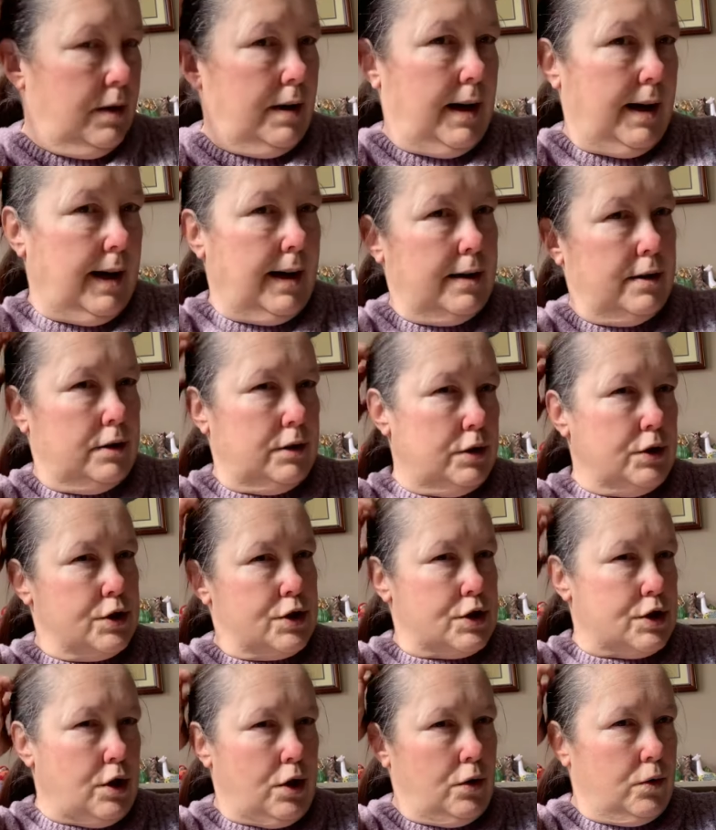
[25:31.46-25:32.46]
I
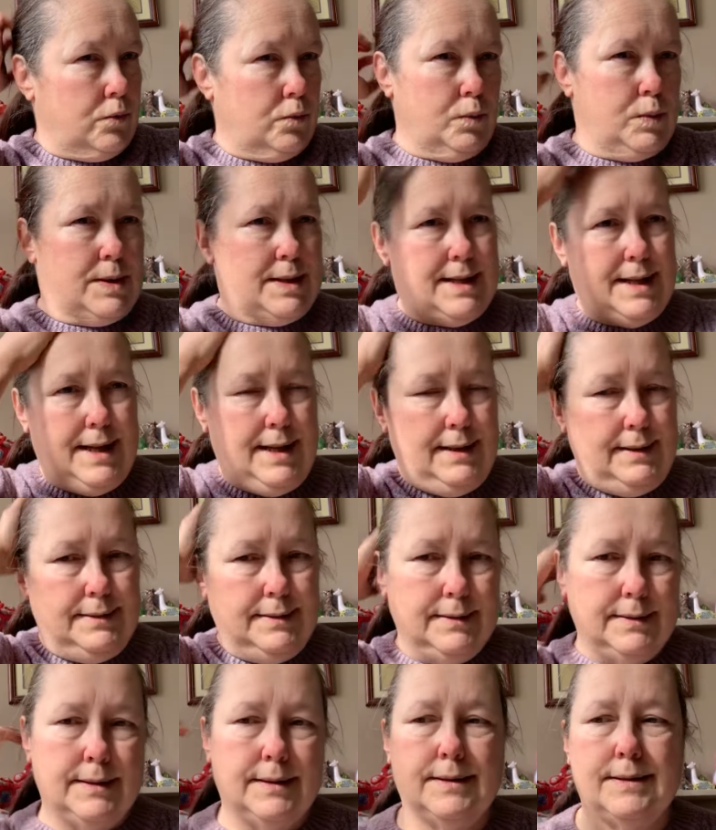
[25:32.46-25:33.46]
also was
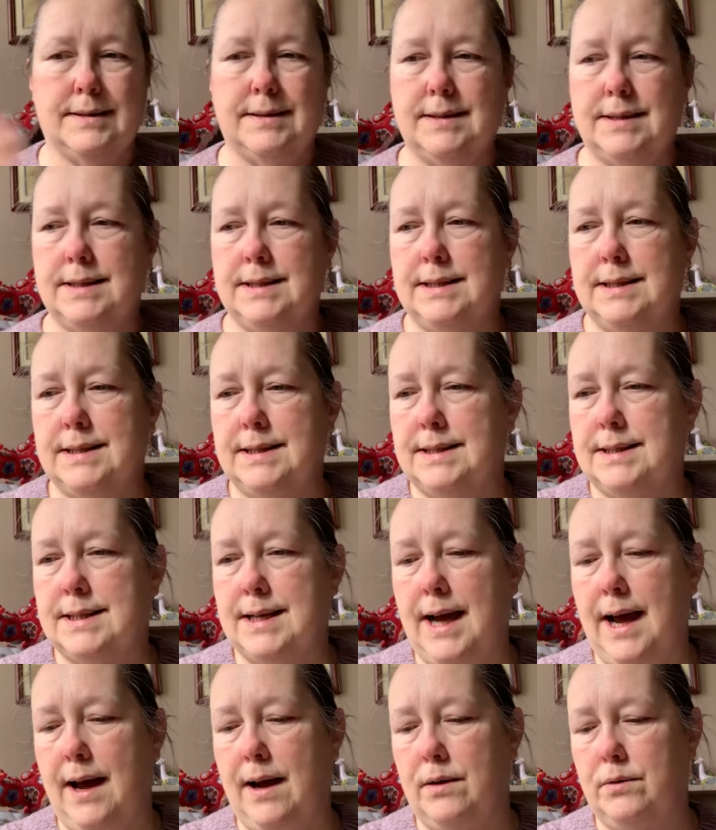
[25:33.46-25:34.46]
in
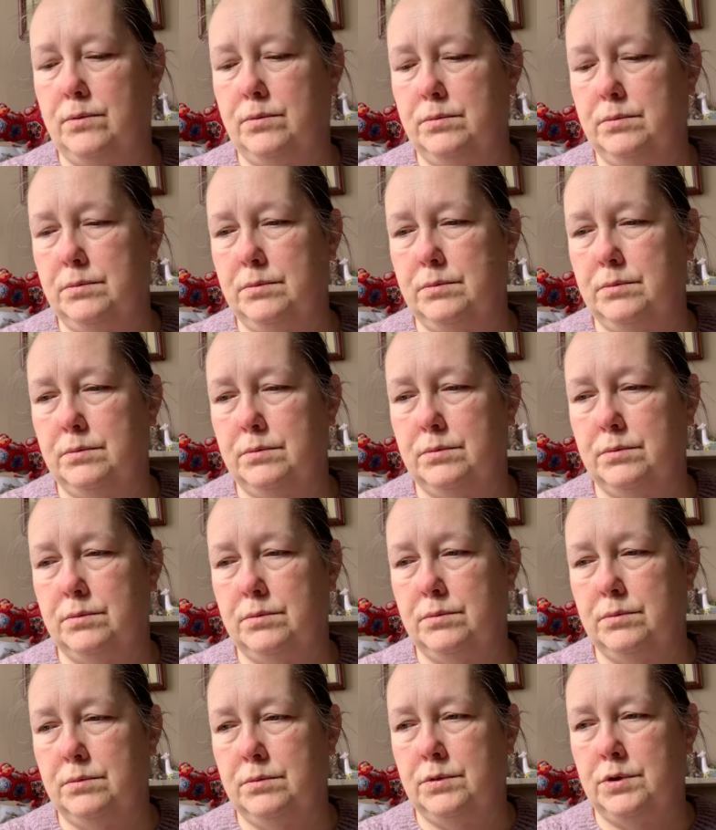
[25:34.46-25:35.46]
town
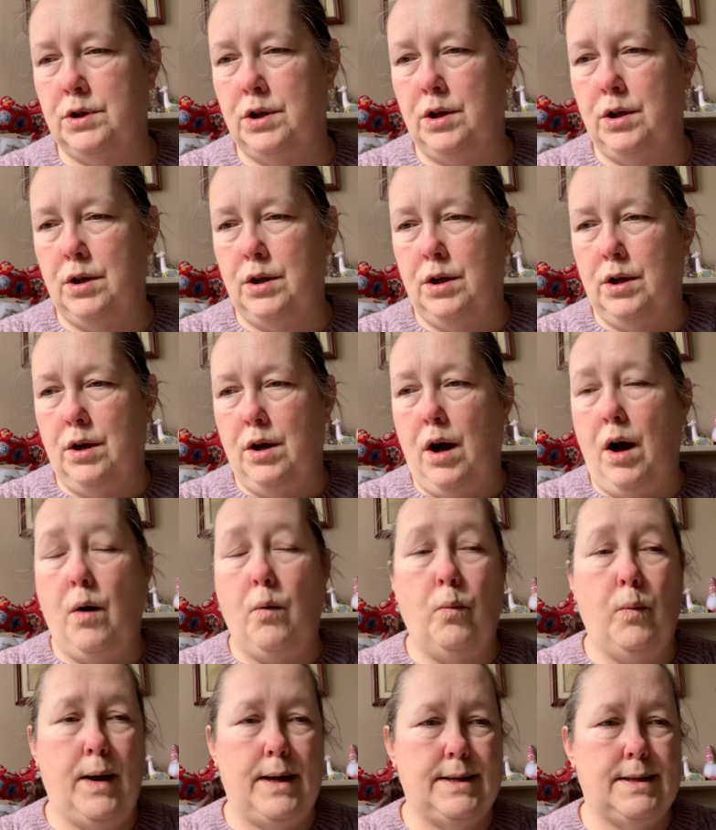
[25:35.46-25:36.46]
on
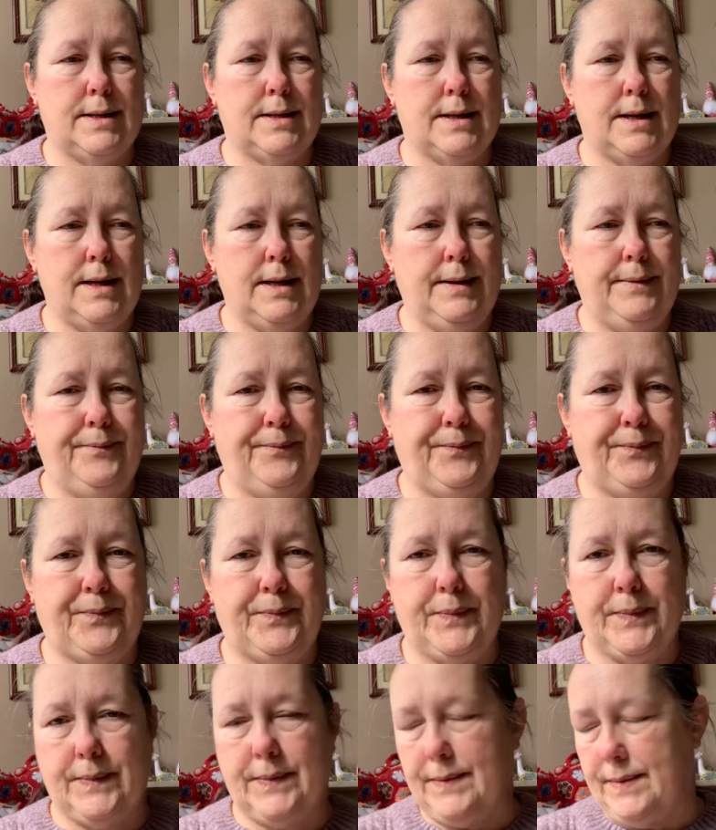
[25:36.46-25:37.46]
Wednesday
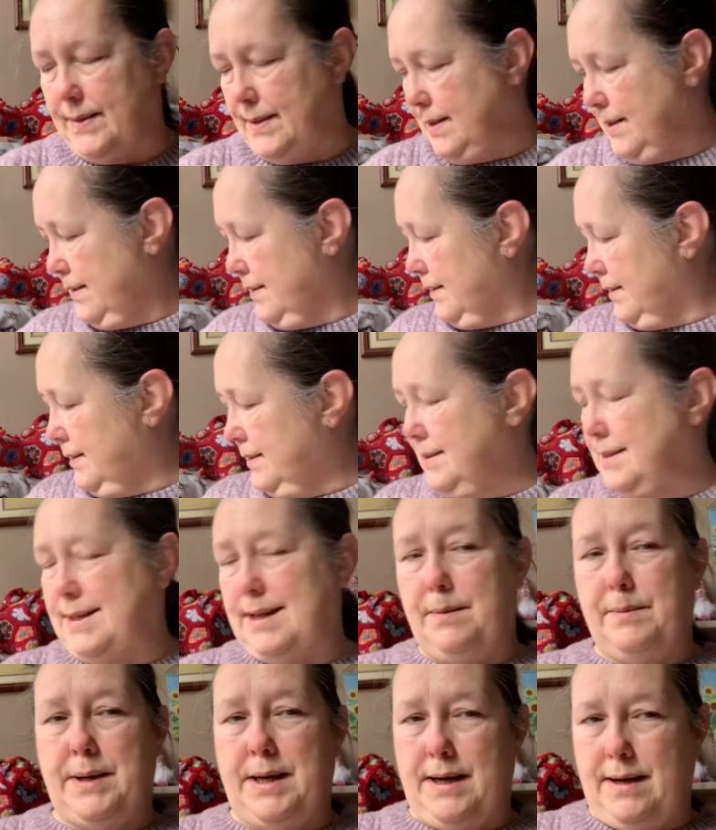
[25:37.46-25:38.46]
to
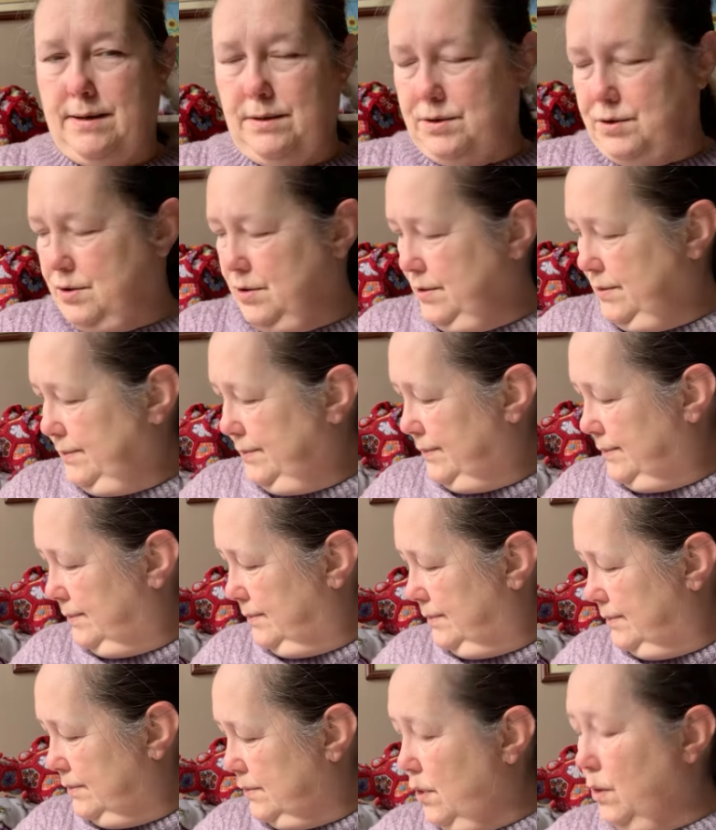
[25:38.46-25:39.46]
get my nails done.
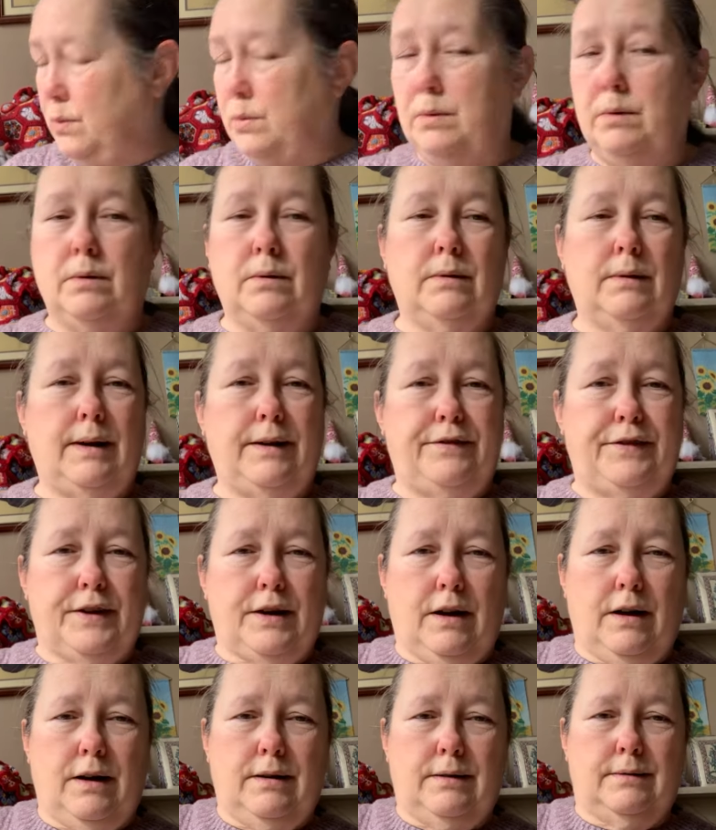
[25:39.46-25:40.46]
Oh, I
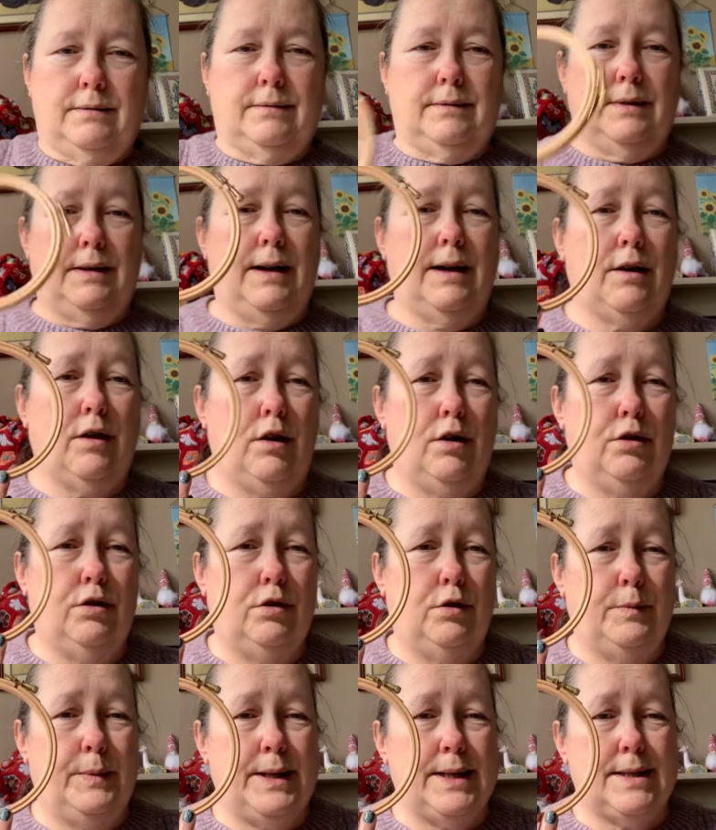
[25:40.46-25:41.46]
forgot. I got a
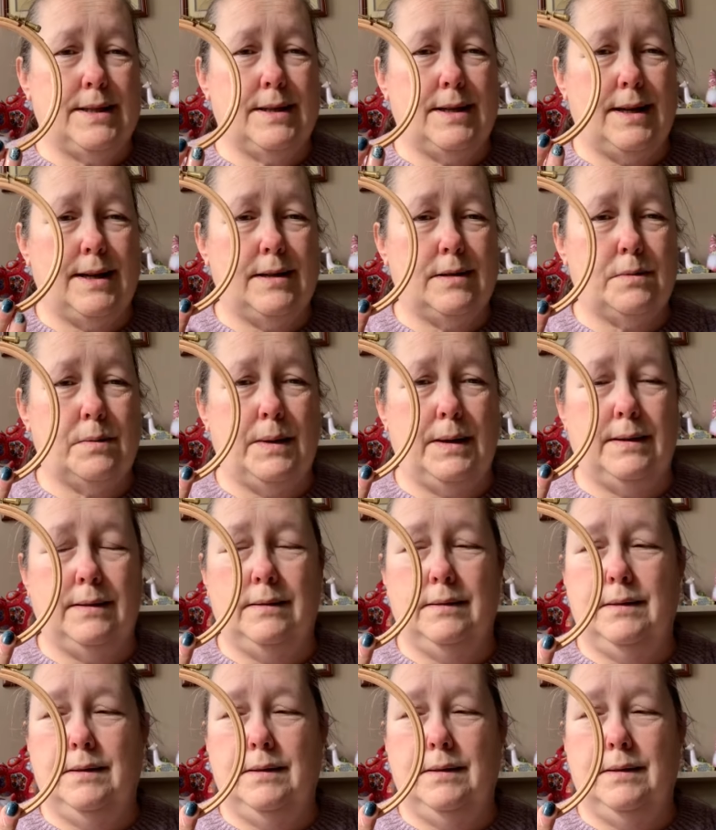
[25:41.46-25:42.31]
hoop yesterday as well.